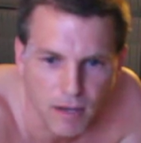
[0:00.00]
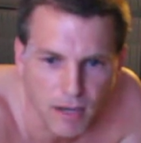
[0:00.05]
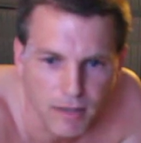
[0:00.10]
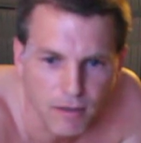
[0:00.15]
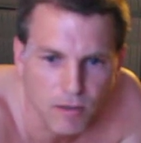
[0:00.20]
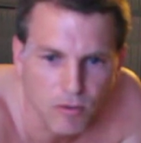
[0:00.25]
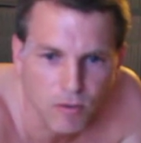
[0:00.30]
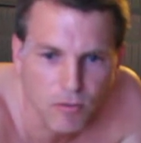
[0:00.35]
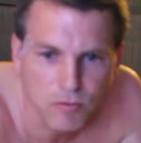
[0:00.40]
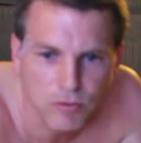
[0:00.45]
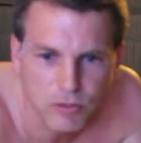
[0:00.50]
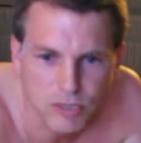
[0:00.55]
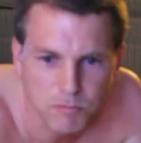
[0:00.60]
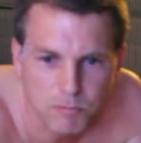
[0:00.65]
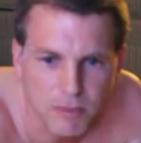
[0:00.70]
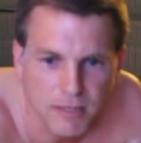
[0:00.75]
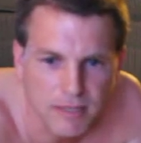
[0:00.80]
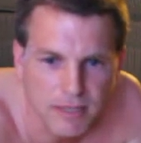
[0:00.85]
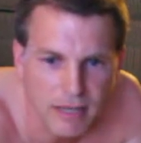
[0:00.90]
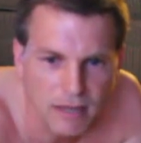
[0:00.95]
don't
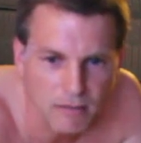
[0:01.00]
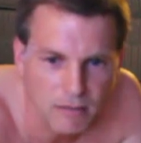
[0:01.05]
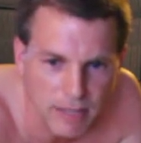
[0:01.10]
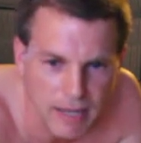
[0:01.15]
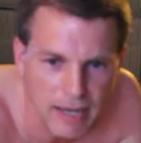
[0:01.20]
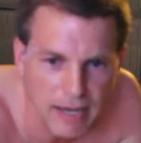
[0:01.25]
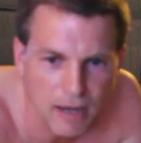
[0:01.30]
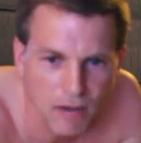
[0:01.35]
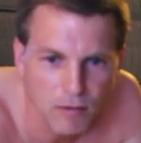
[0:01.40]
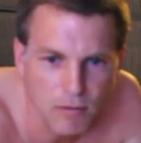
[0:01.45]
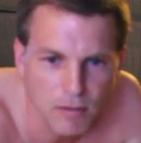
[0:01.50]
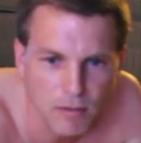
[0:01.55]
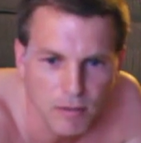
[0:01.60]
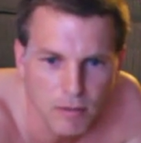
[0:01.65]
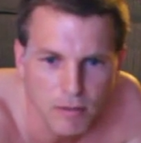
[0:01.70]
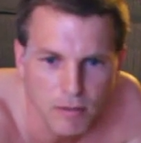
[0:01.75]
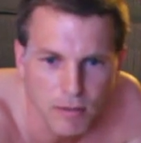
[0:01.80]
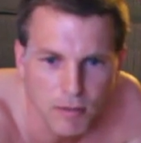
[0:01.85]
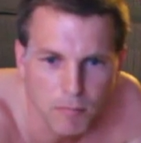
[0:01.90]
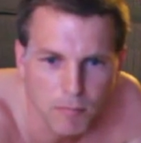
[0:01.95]
speak out loud,
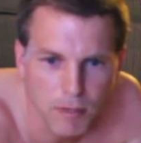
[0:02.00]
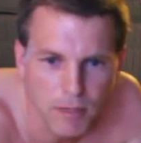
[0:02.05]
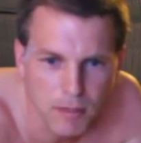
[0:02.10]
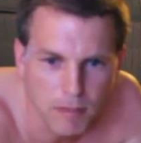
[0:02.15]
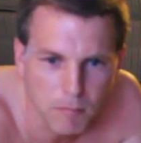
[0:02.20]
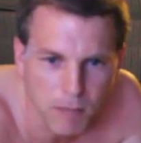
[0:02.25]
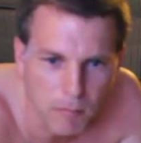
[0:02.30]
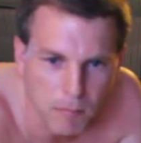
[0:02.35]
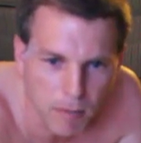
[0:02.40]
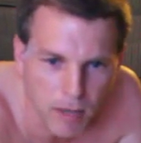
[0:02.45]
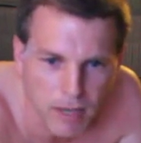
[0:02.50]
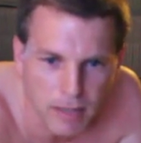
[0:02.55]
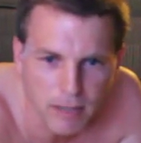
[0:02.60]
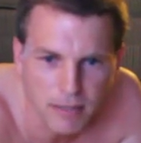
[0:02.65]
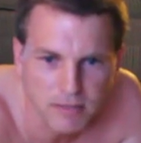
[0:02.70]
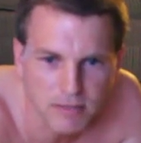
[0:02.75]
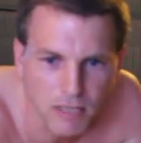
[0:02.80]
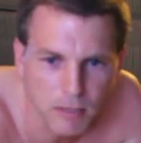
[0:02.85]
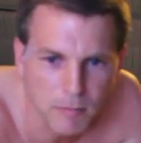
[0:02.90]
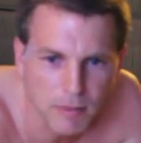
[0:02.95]
but in my mind I
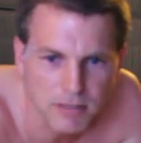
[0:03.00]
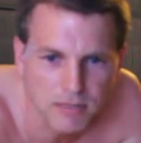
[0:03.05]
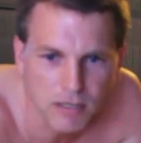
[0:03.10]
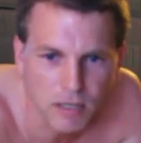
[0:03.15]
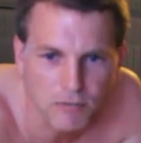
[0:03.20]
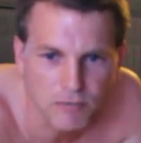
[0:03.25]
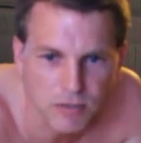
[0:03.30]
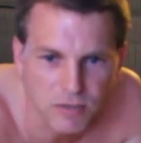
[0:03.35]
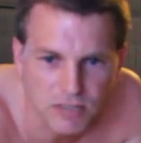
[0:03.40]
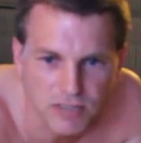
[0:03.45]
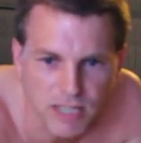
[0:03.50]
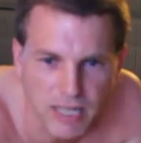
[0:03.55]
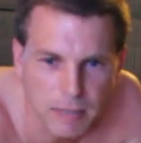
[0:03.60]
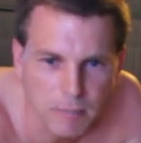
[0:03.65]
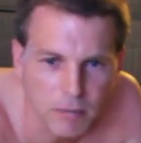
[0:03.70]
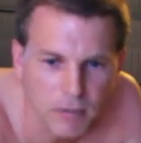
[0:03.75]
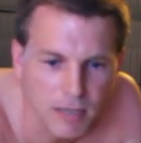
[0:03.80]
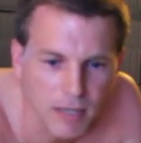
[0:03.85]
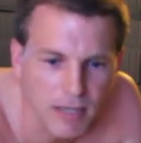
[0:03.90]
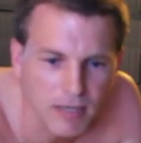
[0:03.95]
was telling myself to
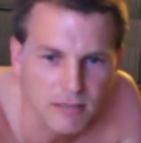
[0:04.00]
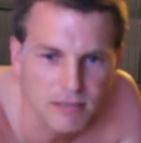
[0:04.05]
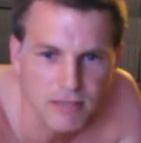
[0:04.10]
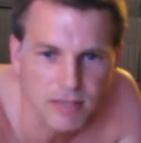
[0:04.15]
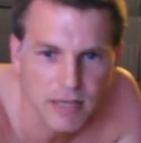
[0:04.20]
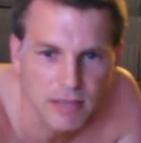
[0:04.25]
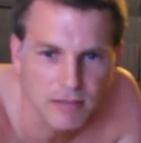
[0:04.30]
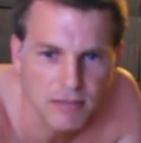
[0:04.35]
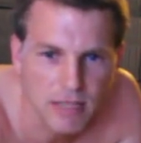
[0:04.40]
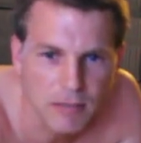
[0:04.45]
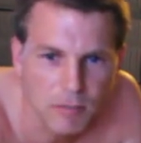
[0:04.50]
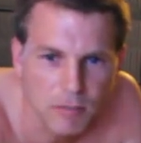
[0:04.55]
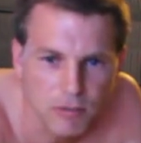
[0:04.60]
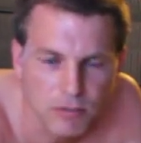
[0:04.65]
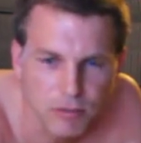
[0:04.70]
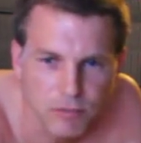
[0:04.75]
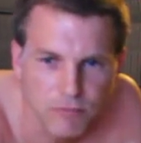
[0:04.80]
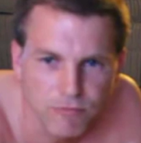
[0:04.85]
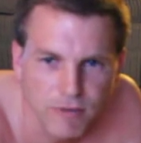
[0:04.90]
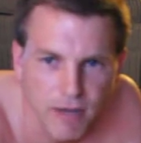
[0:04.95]
stabilize, and I was able
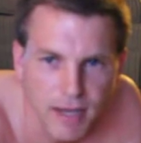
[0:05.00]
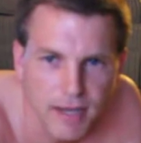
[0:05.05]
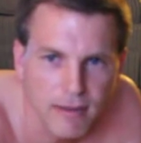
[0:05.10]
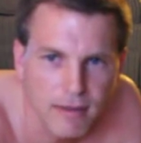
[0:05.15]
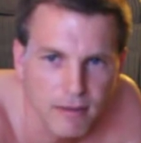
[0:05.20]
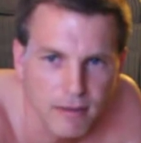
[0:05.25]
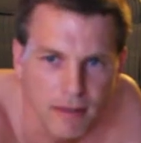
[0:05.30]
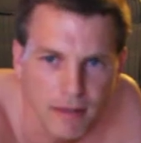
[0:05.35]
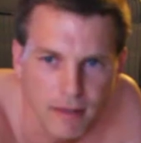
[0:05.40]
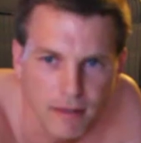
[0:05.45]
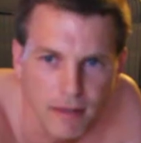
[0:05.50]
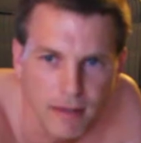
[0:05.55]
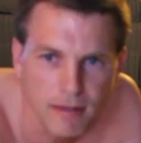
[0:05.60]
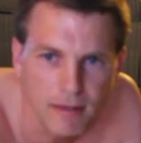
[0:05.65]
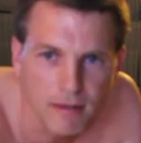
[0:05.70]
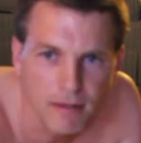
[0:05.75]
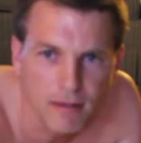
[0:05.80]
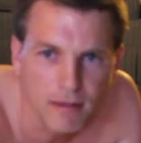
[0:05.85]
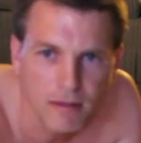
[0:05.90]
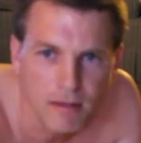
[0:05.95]
to fight and
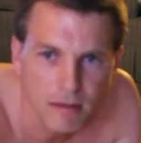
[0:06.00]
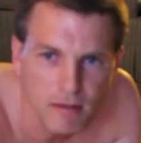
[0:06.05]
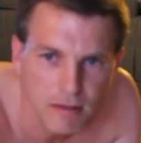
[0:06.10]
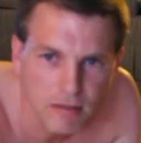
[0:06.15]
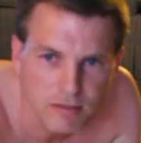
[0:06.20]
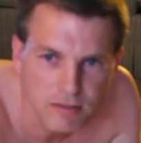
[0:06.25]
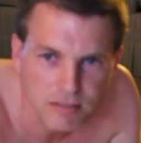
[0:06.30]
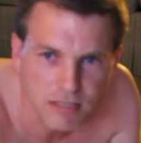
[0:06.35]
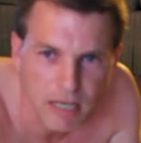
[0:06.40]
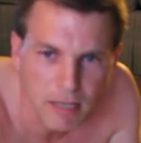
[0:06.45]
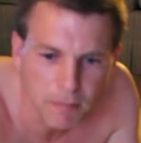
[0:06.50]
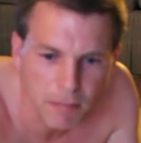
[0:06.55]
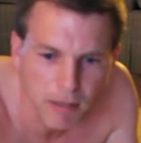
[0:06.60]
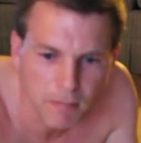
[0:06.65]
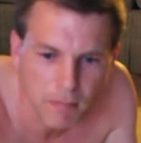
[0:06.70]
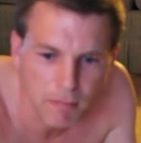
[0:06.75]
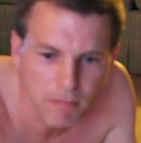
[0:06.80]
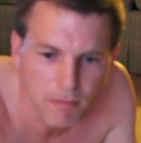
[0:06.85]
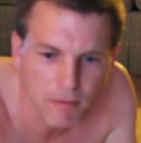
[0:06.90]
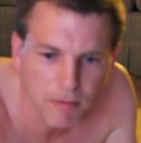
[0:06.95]
then stop
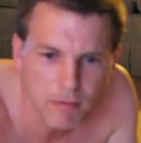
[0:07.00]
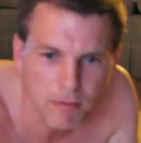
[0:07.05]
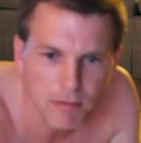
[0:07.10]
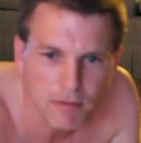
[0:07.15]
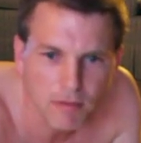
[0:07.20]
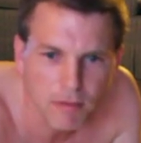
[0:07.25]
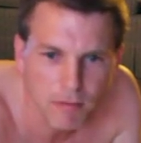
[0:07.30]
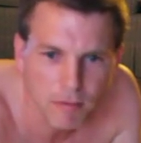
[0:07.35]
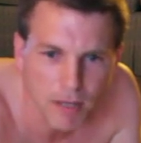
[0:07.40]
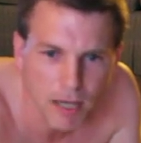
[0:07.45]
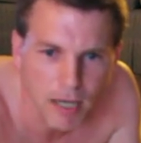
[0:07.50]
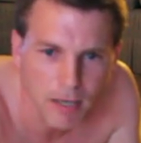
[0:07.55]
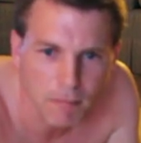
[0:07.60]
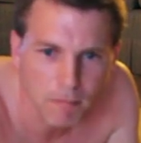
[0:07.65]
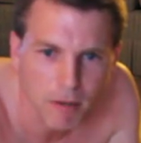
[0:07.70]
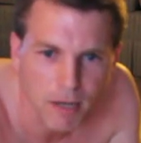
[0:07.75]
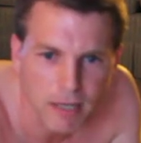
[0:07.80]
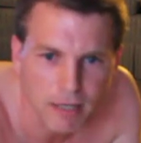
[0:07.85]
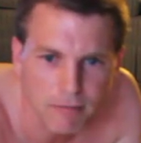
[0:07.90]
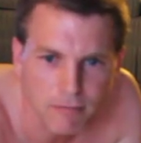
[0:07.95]
my
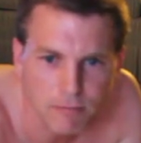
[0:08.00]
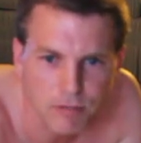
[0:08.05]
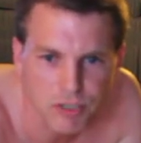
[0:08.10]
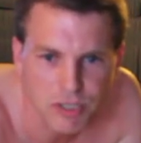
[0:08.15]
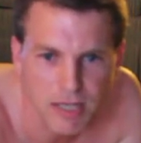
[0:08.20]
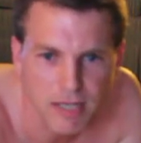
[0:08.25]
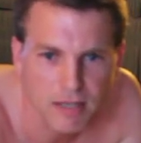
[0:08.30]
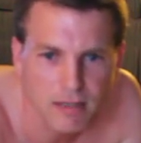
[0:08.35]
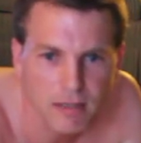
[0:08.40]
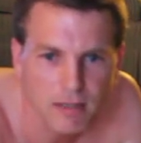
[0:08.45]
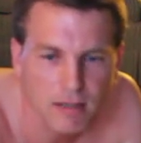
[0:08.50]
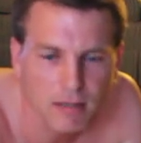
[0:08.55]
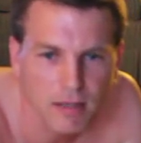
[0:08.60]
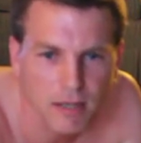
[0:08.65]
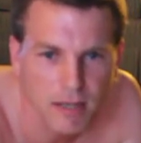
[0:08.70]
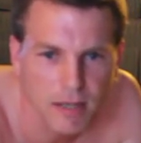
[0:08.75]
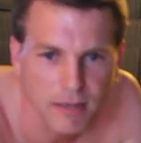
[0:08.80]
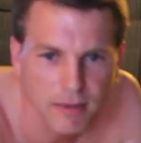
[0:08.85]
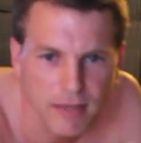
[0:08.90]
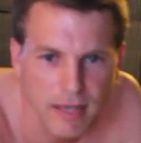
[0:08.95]
body from shaking,
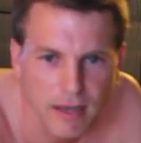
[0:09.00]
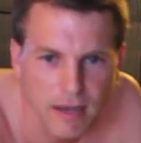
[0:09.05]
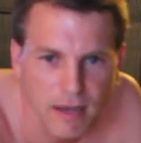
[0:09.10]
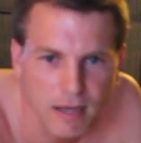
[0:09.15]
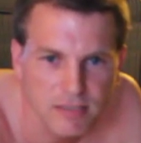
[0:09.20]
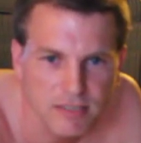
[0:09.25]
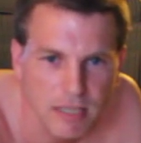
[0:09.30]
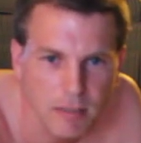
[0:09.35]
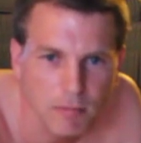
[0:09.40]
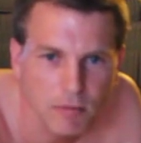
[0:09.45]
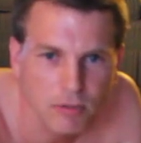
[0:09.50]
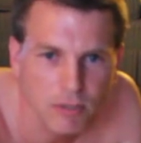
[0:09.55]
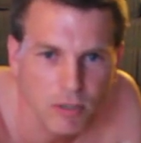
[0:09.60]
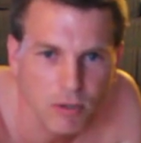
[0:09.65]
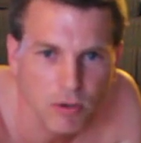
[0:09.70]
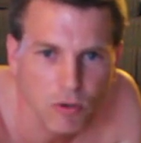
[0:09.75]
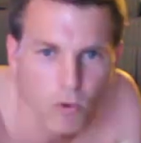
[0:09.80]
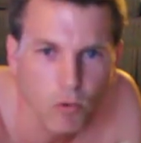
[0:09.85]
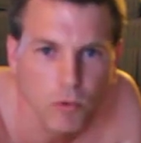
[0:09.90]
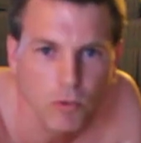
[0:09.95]
and that I was able to
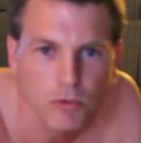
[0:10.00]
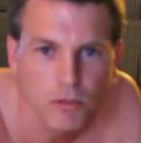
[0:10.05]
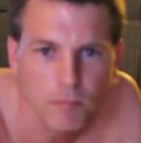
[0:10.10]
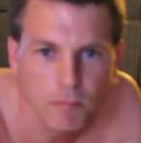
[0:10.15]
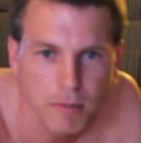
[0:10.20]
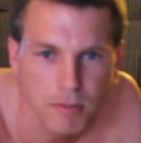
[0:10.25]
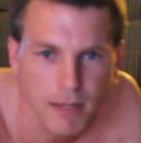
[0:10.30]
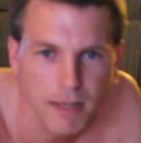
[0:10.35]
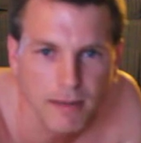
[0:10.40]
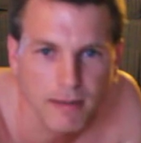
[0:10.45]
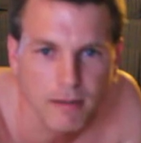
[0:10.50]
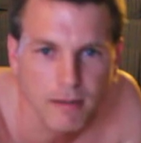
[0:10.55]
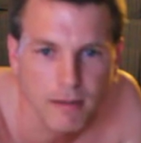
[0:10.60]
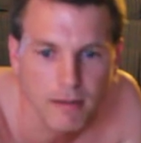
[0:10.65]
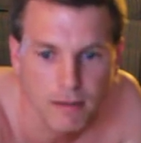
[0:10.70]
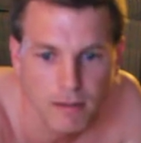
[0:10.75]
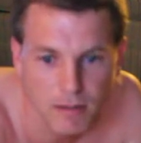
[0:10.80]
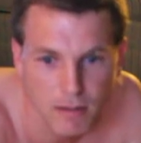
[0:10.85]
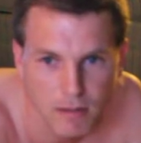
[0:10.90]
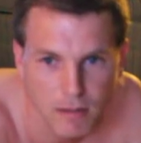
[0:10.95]
hold the plank
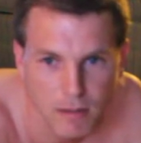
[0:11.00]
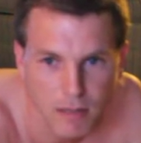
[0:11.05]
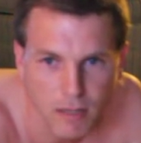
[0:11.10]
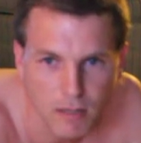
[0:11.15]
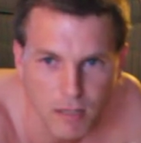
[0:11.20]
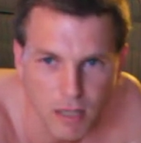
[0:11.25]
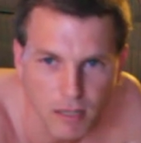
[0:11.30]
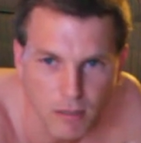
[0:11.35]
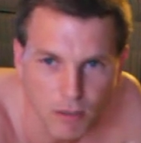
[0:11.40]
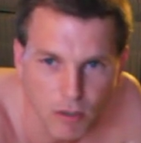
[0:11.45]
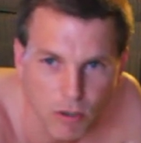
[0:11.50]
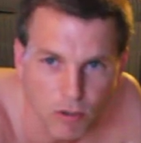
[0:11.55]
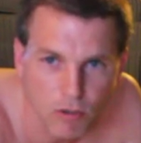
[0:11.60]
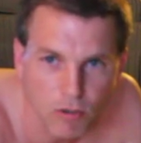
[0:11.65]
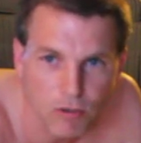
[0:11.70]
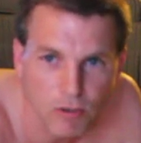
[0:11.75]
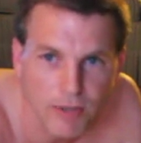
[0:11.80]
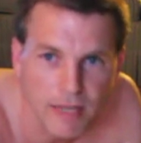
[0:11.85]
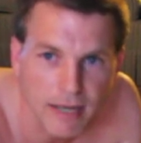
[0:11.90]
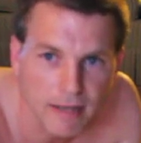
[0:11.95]
a lot
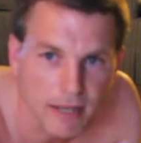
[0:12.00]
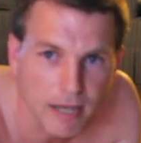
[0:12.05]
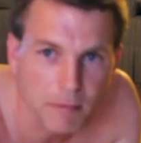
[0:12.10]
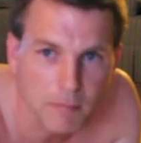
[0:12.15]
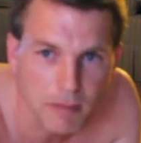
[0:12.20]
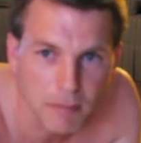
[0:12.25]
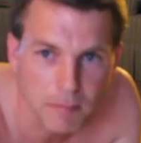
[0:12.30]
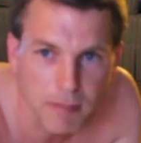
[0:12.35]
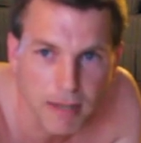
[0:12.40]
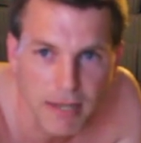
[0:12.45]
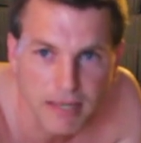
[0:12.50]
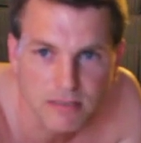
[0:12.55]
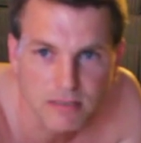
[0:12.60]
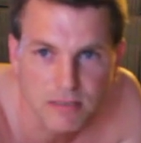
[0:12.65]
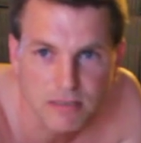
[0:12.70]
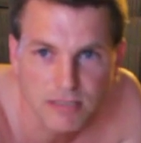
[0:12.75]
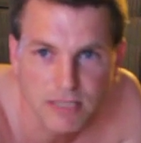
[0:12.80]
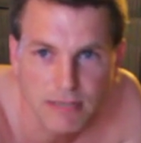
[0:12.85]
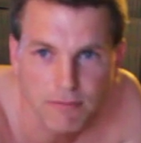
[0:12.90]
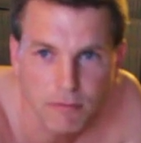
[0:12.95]
longer, and that got me past the
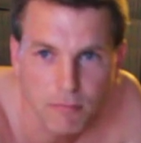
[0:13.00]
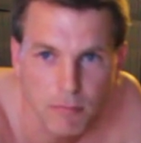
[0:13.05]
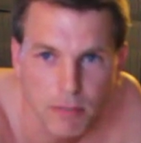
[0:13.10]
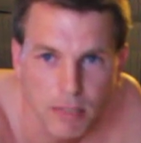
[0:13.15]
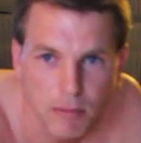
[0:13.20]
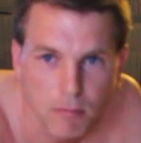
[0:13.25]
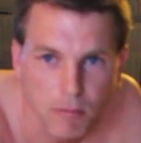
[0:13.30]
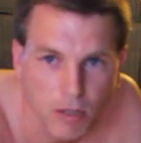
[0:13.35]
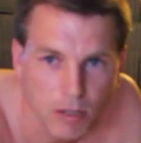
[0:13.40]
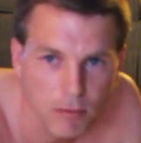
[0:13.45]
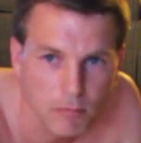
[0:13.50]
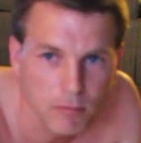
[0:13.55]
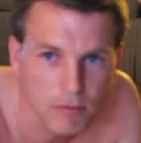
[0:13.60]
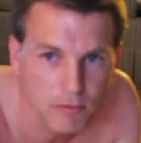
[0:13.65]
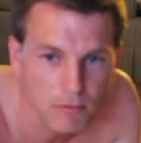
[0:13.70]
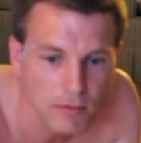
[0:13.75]
7-minute mark